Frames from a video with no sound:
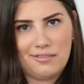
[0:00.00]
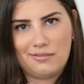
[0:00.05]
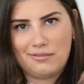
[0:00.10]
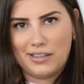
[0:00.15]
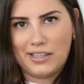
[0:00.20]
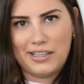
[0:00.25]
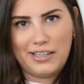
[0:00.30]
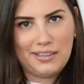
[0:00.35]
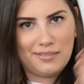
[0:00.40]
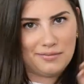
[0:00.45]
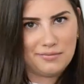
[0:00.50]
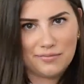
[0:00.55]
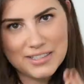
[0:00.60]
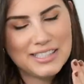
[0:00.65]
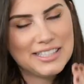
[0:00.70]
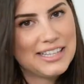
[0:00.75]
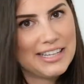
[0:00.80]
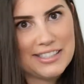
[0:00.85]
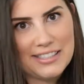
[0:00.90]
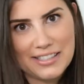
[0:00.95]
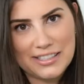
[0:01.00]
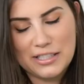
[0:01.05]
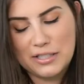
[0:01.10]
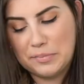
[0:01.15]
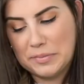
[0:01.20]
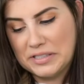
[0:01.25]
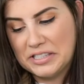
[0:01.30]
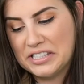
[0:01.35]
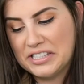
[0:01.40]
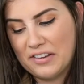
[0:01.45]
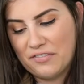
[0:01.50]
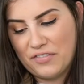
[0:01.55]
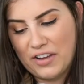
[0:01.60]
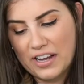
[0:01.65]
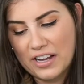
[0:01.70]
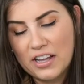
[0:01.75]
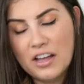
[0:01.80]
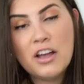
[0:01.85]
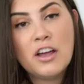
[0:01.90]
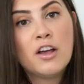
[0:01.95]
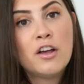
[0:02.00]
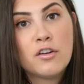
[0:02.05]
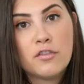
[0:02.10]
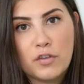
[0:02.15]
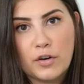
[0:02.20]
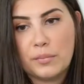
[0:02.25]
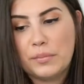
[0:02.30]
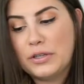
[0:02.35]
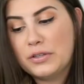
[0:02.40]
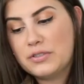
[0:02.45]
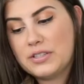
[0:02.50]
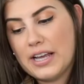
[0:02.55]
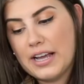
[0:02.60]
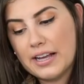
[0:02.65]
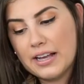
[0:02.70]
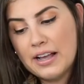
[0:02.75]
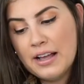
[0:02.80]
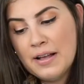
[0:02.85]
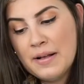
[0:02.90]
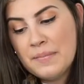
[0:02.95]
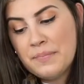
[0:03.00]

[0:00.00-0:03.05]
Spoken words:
really season specific for music.